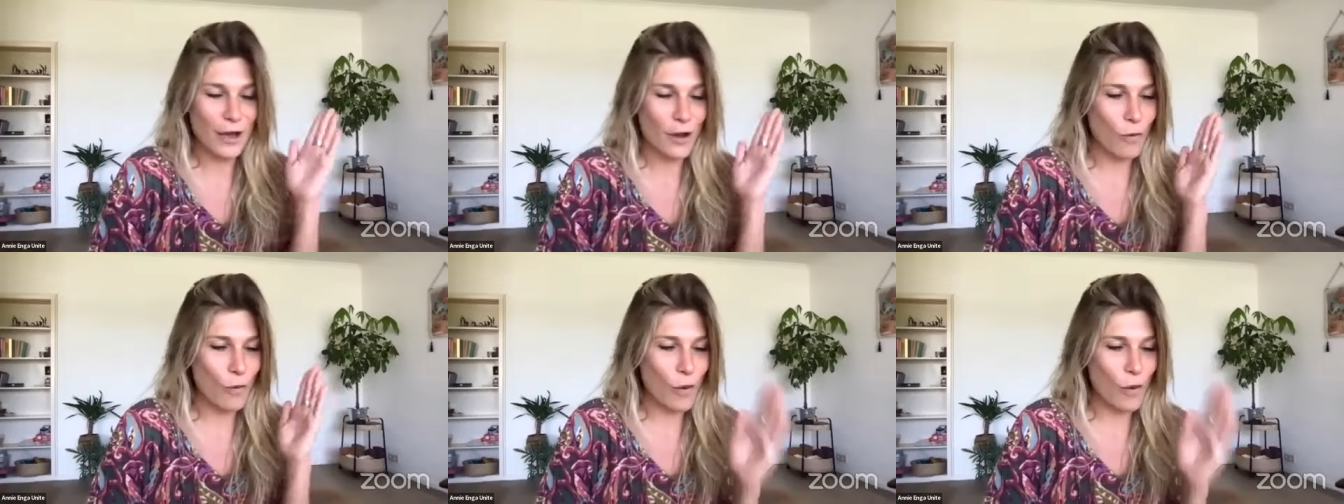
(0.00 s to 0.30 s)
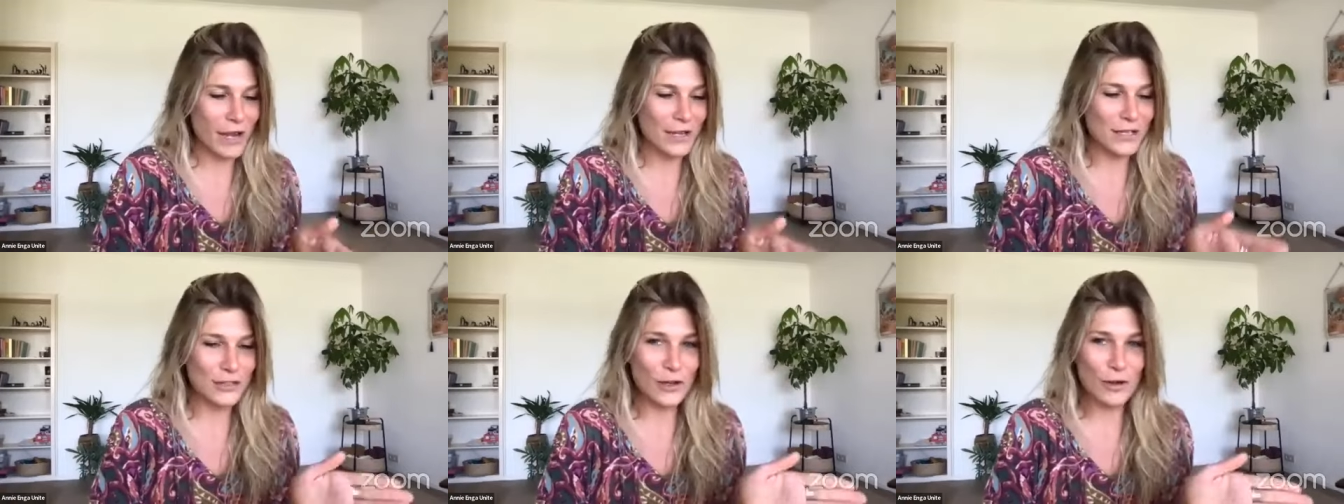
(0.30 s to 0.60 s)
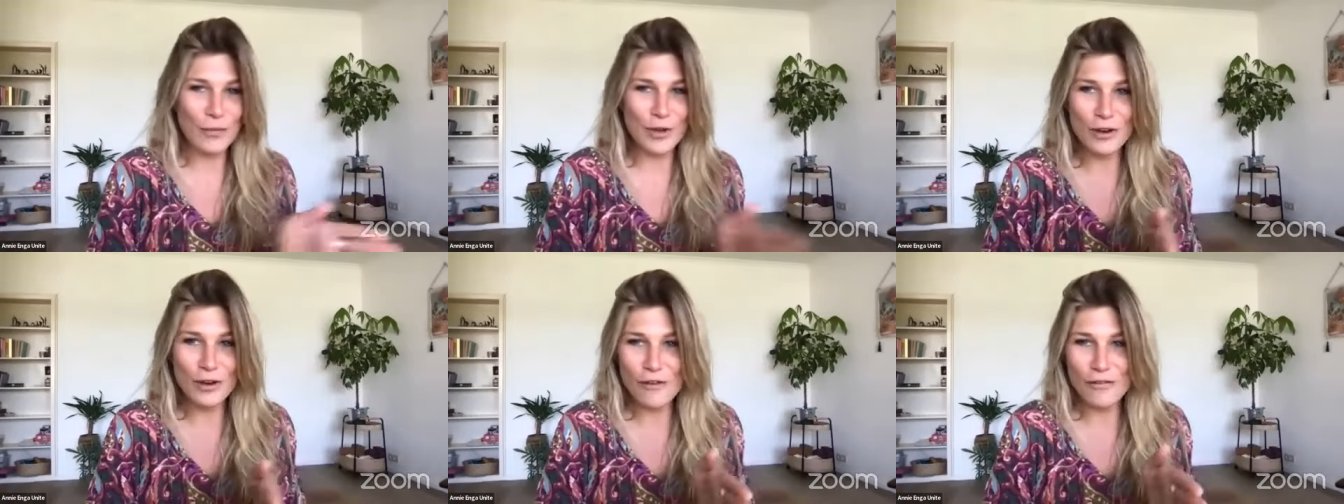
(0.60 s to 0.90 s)
One
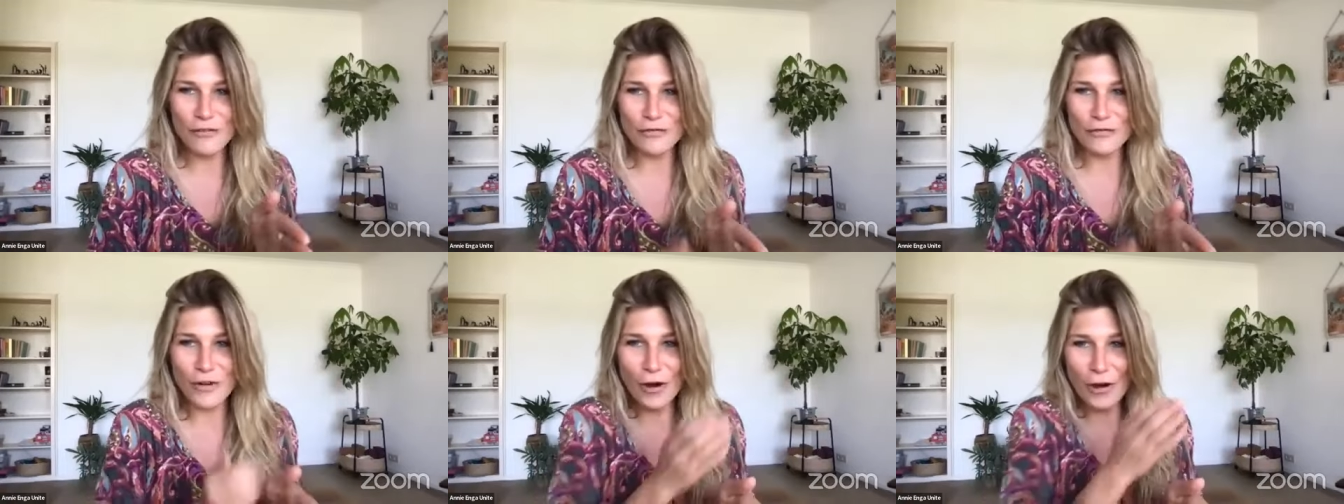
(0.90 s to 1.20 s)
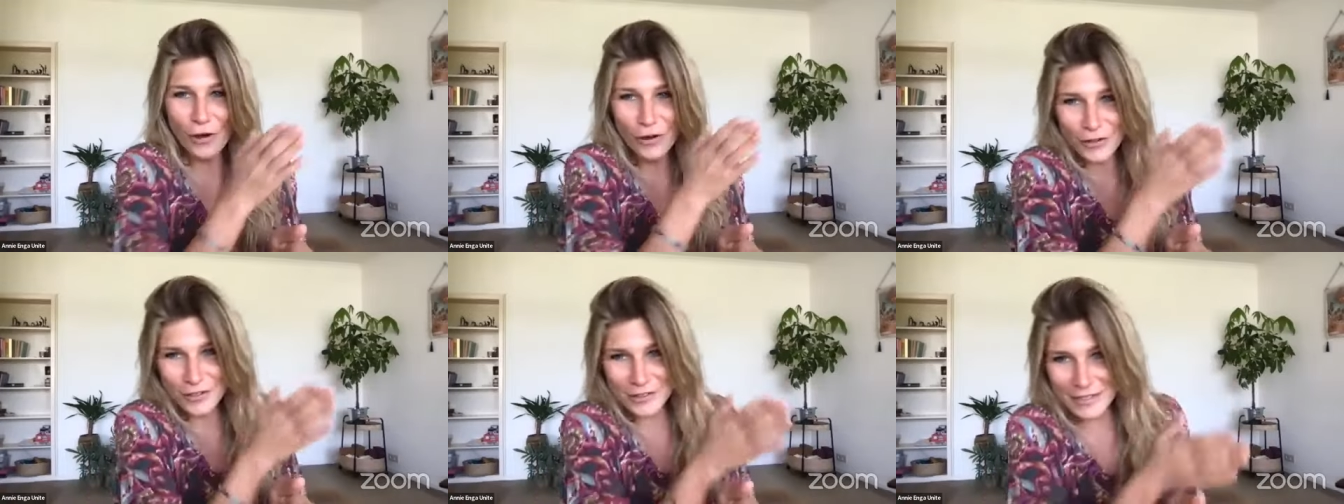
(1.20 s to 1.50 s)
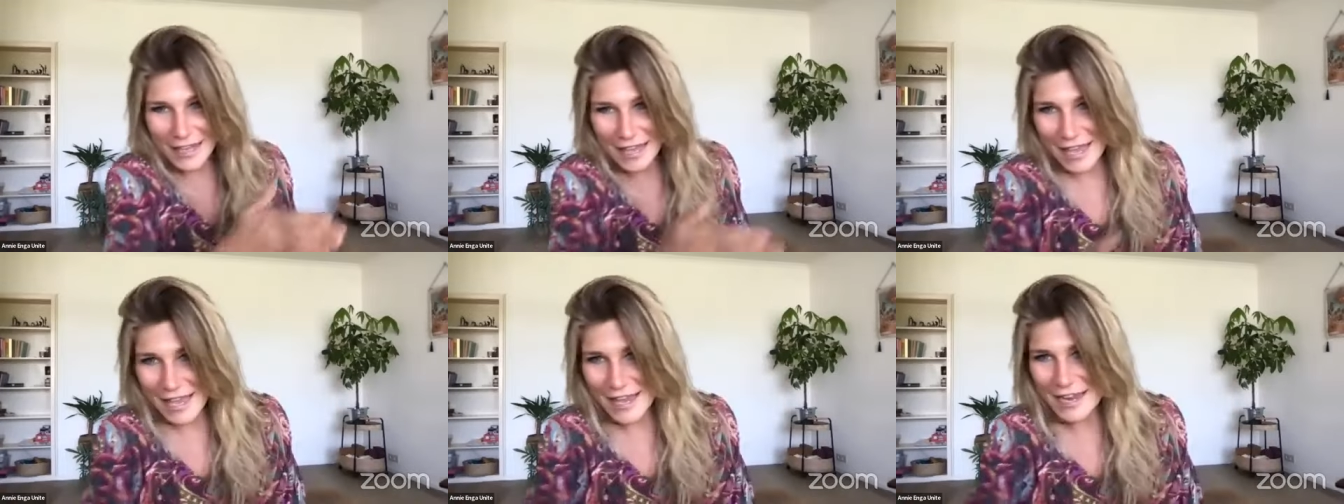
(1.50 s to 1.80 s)
domino
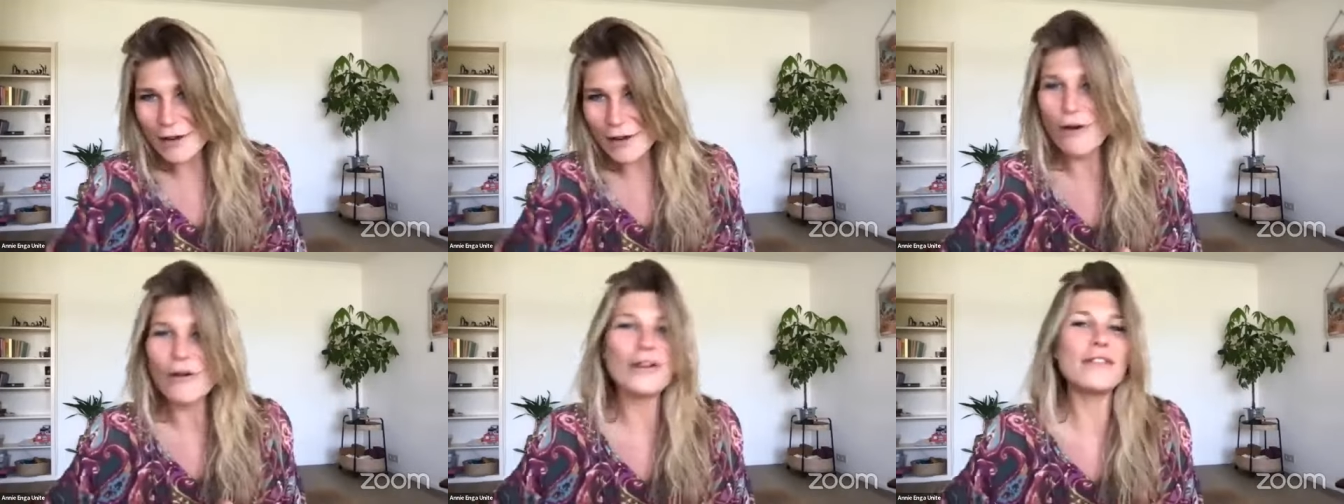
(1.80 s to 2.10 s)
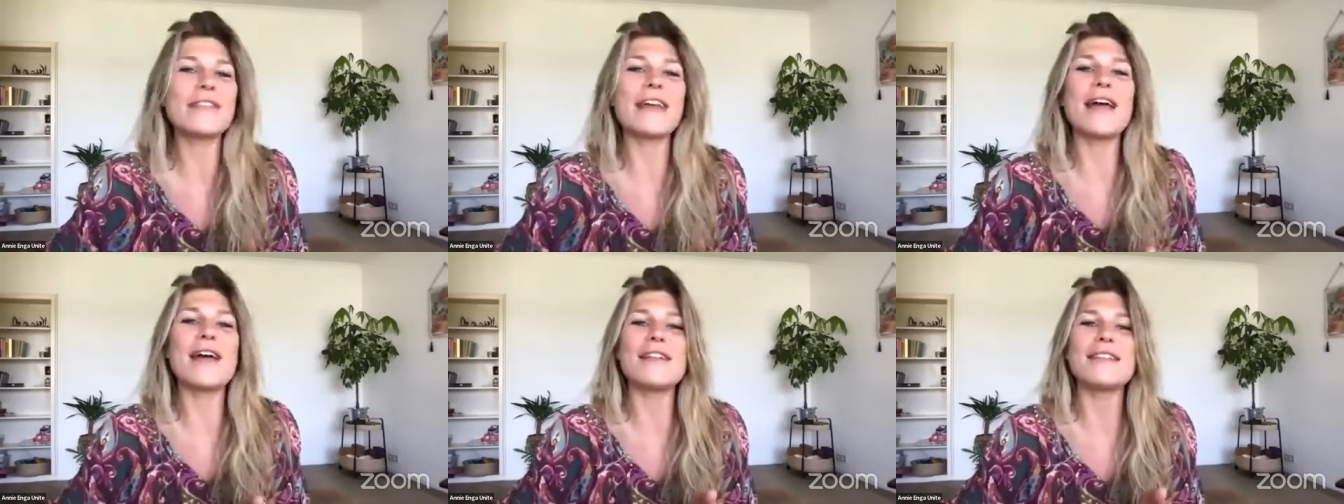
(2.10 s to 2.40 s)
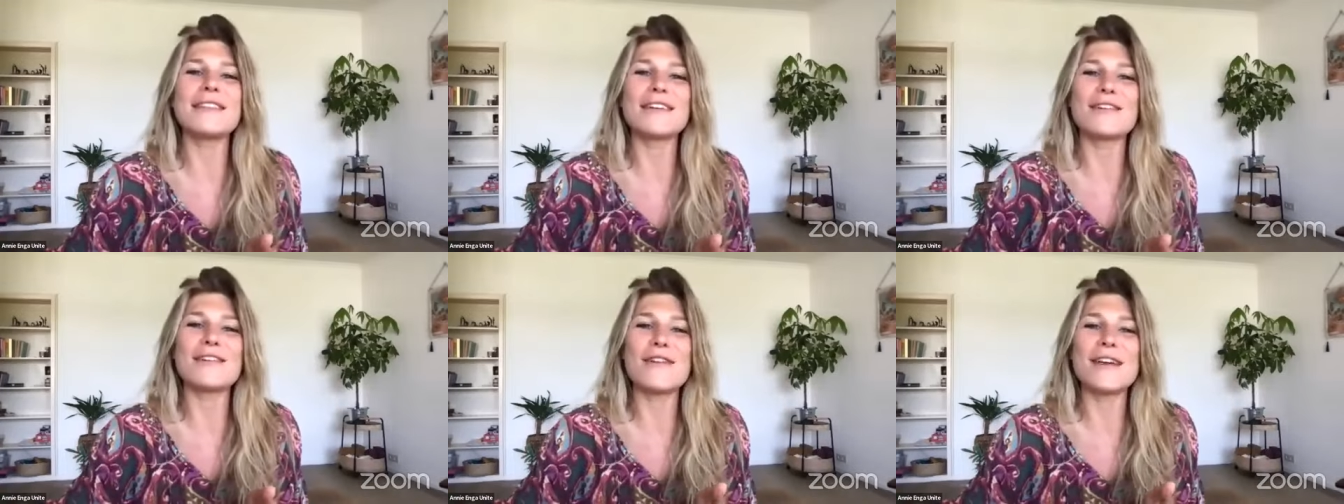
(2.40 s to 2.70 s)
falls and
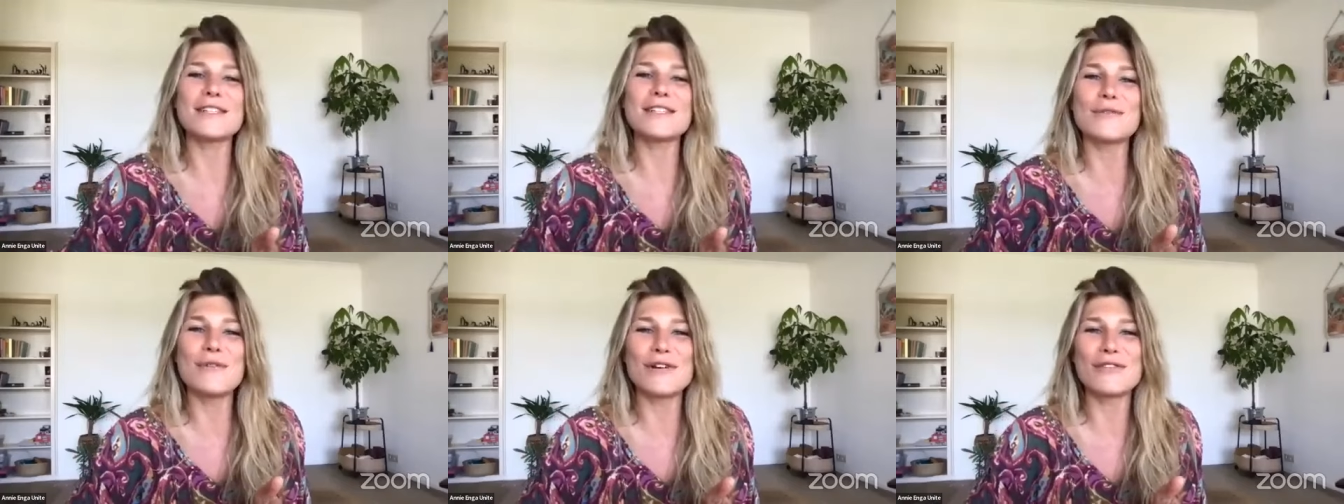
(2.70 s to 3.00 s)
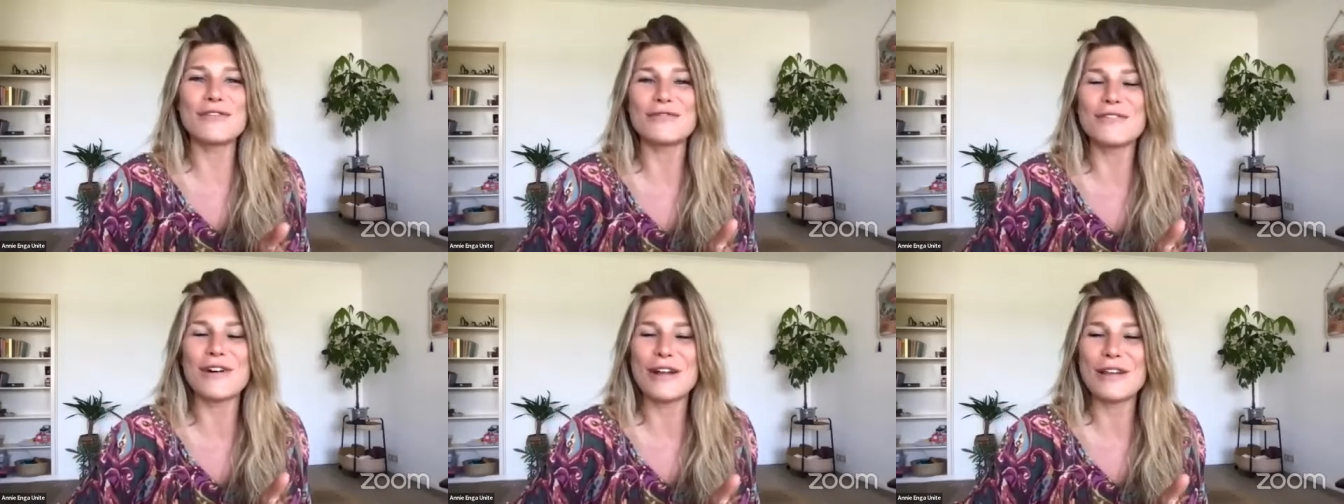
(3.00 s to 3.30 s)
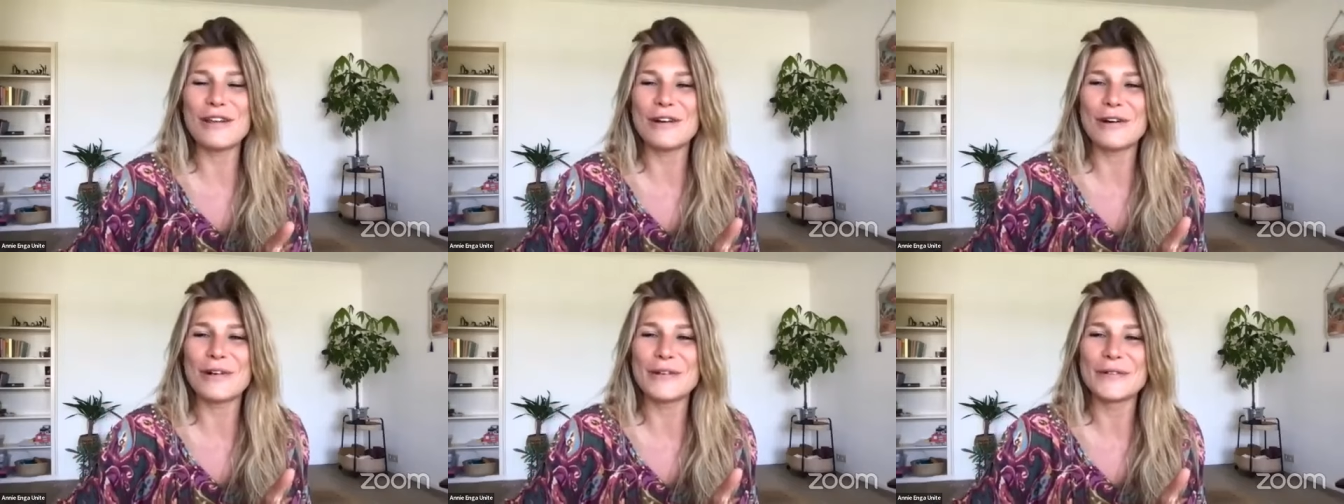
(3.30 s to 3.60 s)
the rest will
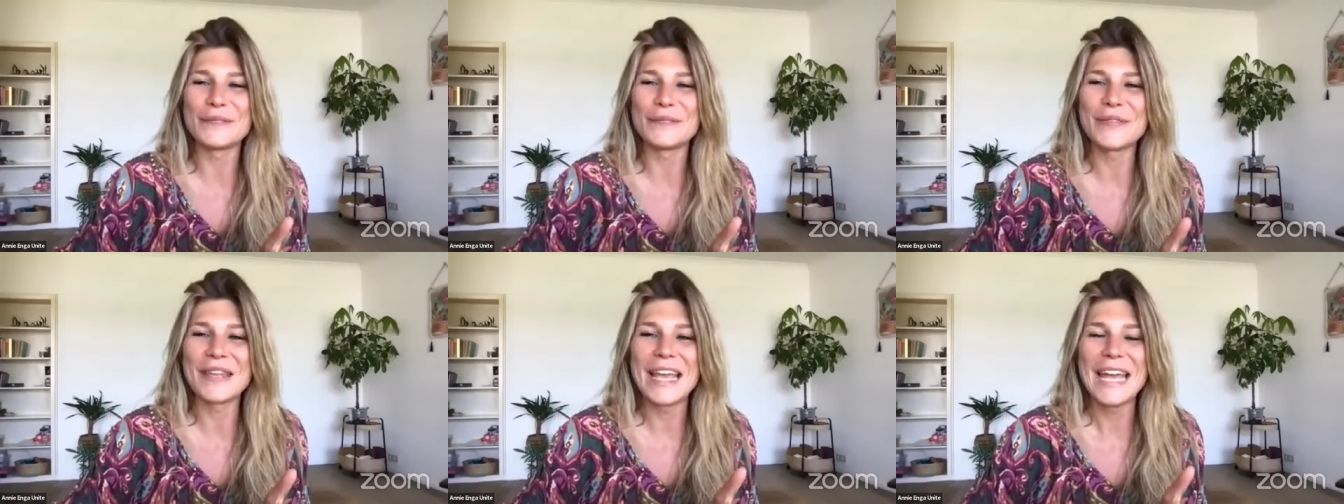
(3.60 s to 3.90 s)
follow.